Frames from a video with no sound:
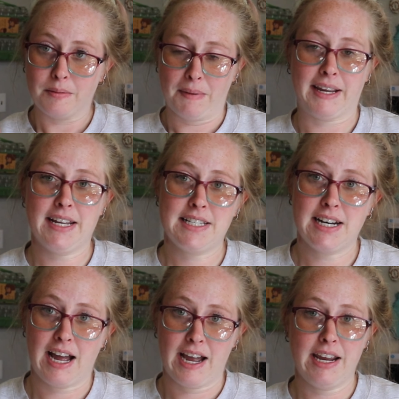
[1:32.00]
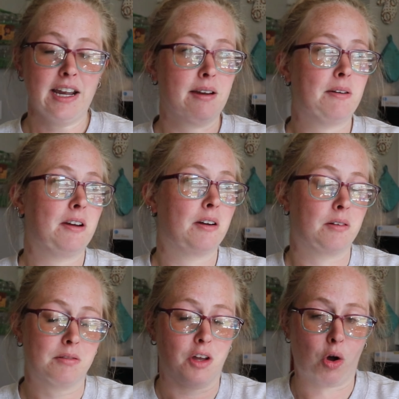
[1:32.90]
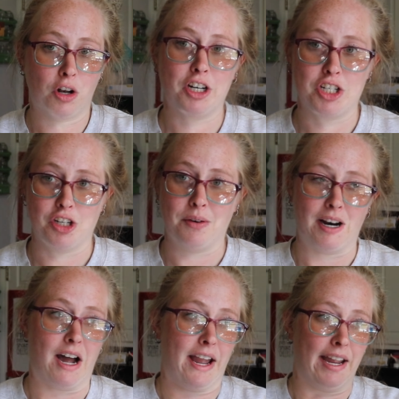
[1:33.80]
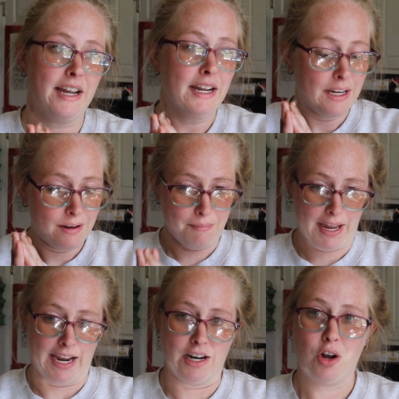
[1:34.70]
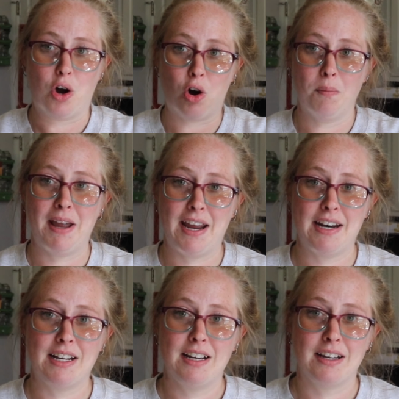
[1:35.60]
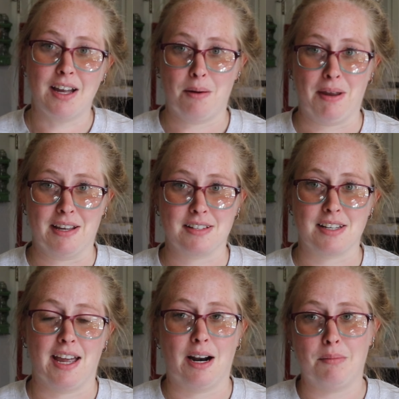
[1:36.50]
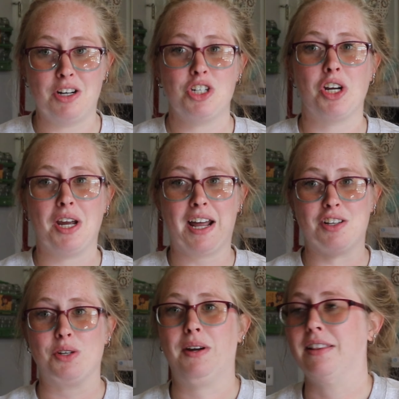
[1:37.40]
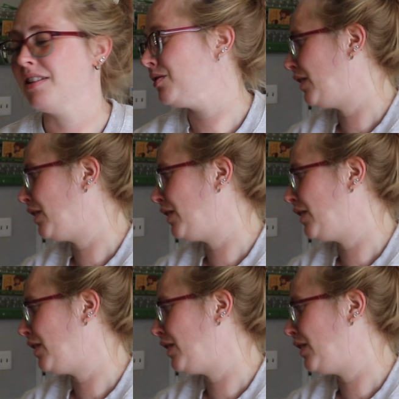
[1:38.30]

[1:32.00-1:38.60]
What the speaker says: my kids and I, the older 2 and I, made homemade gummies, and I'm going to show you how to do it in this